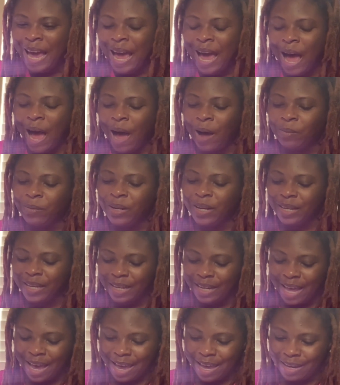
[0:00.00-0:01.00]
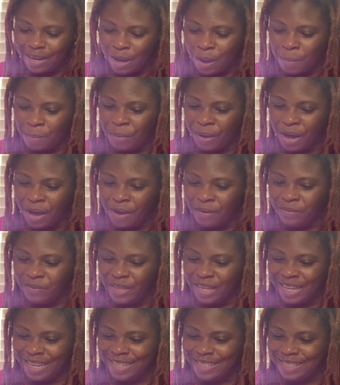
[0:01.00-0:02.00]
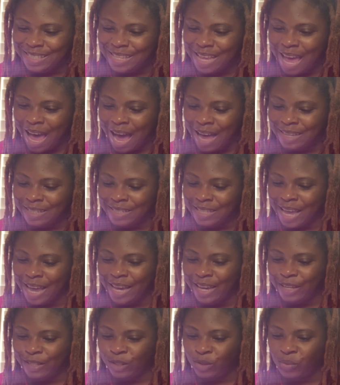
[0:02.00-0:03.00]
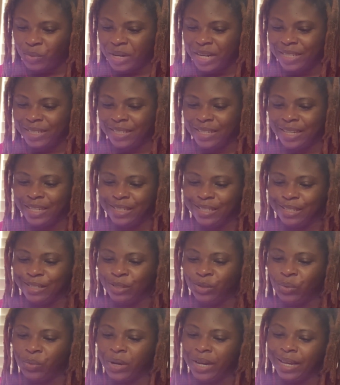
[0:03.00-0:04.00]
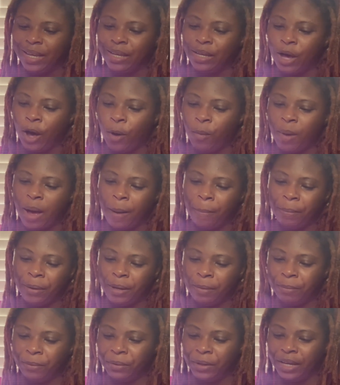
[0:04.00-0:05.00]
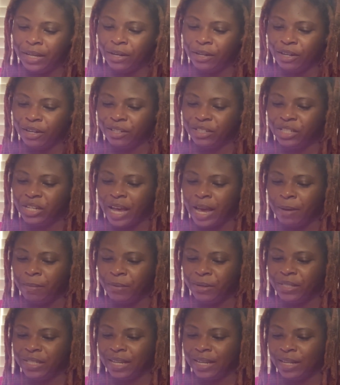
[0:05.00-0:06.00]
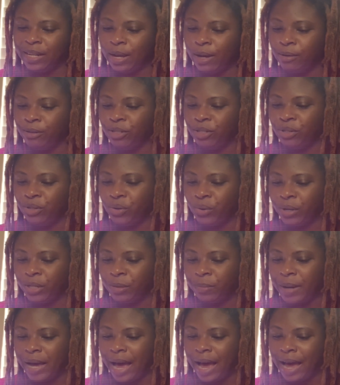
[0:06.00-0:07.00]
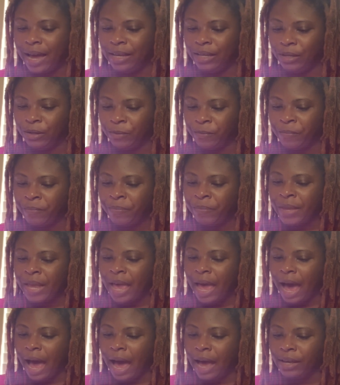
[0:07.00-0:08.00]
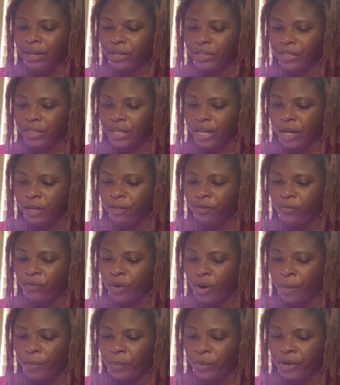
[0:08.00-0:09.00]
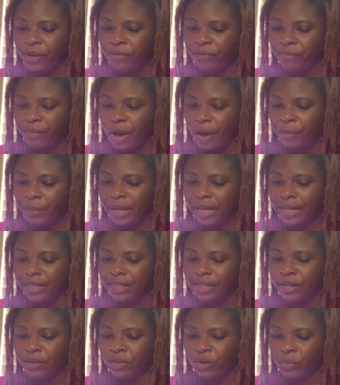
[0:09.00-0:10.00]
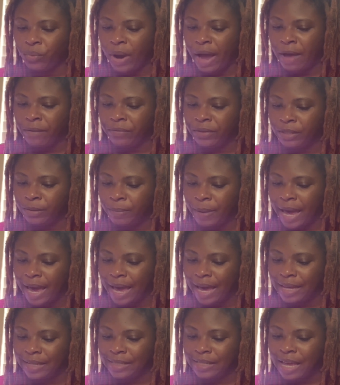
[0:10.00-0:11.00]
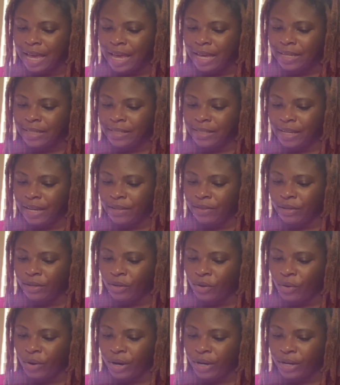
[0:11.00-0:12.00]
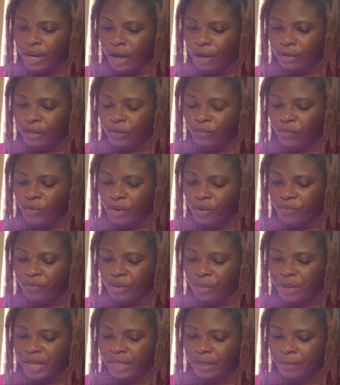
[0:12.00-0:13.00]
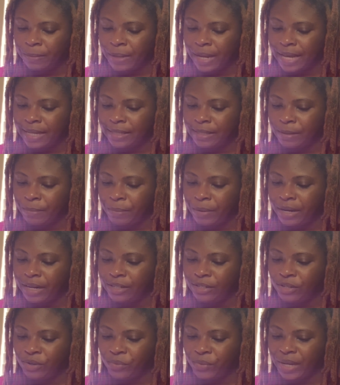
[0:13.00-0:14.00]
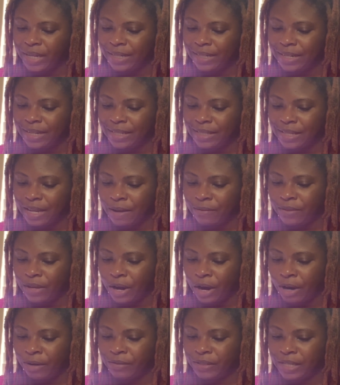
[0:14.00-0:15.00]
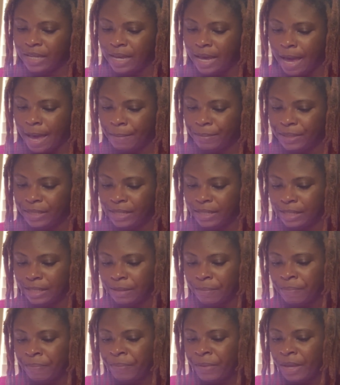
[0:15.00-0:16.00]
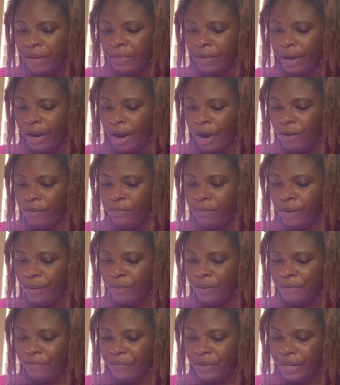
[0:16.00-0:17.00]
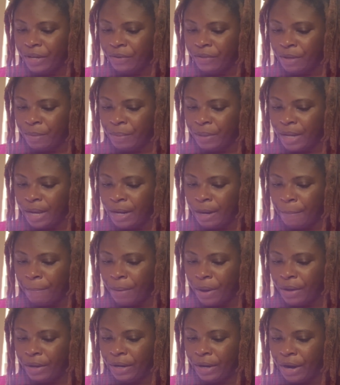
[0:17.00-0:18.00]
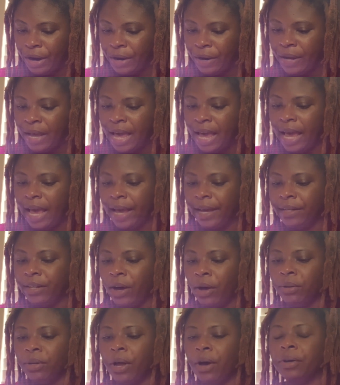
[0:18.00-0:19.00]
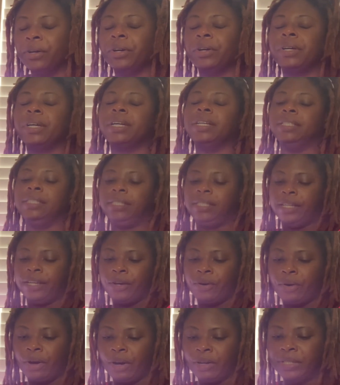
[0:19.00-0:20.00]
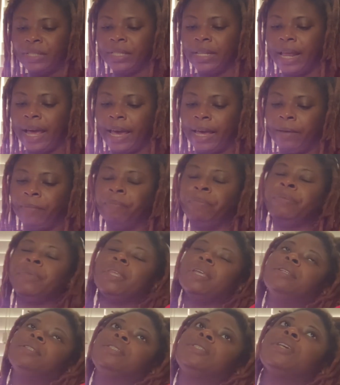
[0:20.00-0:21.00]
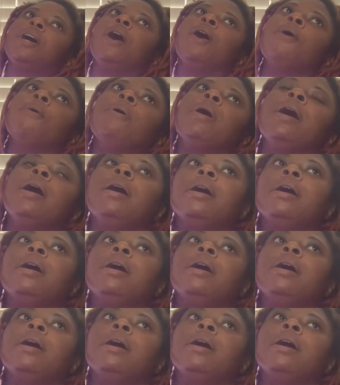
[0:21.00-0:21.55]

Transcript: I'm looking at above this Isaiah 26 and 20. Go, my people, enter your chambers and close your doors behind you. Hide yourselves for a brief moment until the wrath is past. See, the Lord goes forth from his place to punish the wickedness of the earth's inhabitants. The earth will reveal the blood upon her and no longer conceal her slain. So,